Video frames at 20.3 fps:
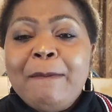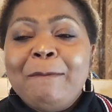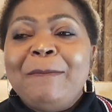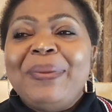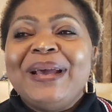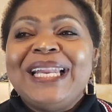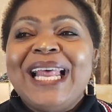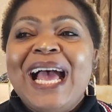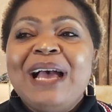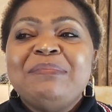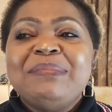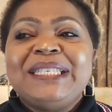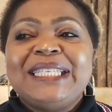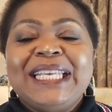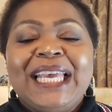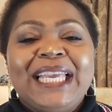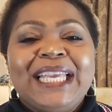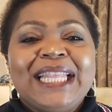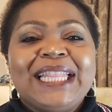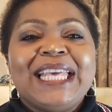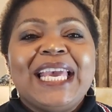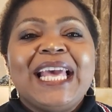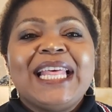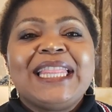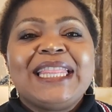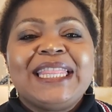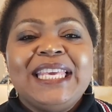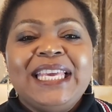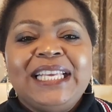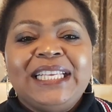But I'm saying there are
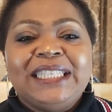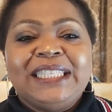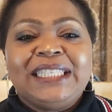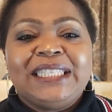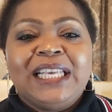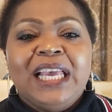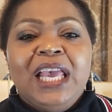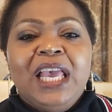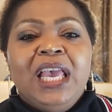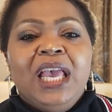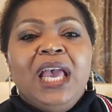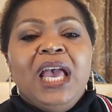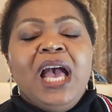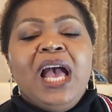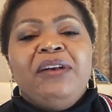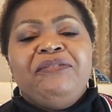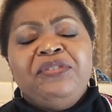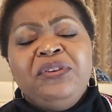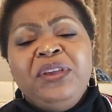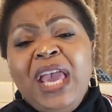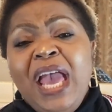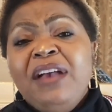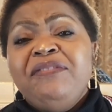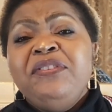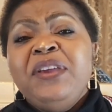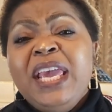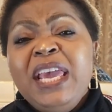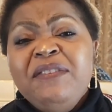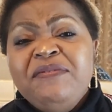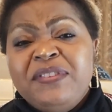things. Have you, have
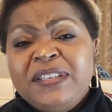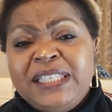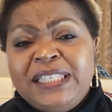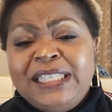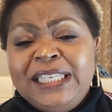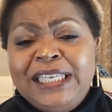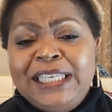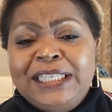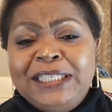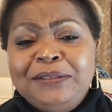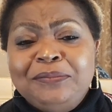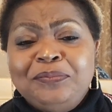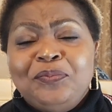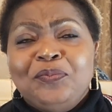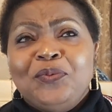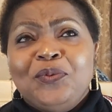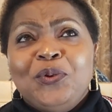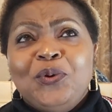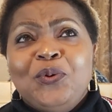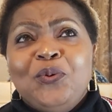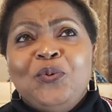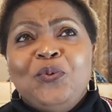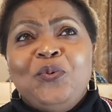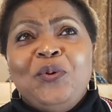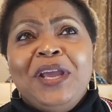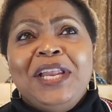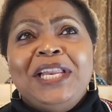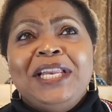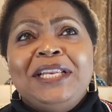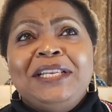you ever seen
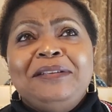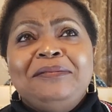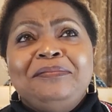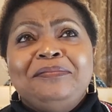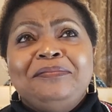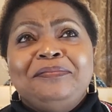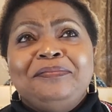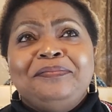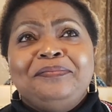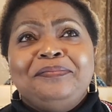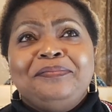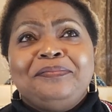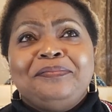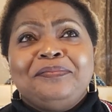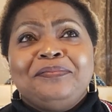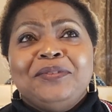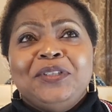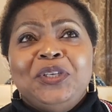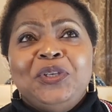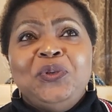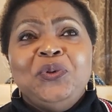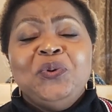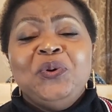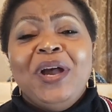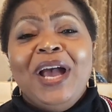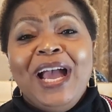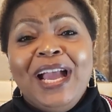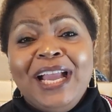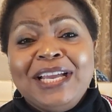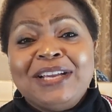when you
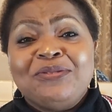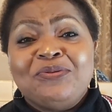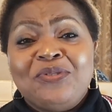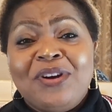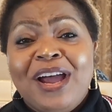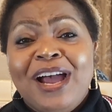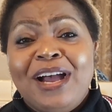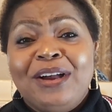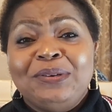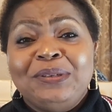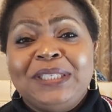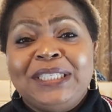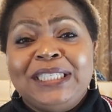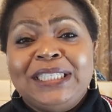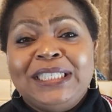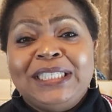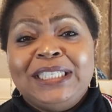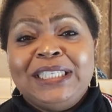hang around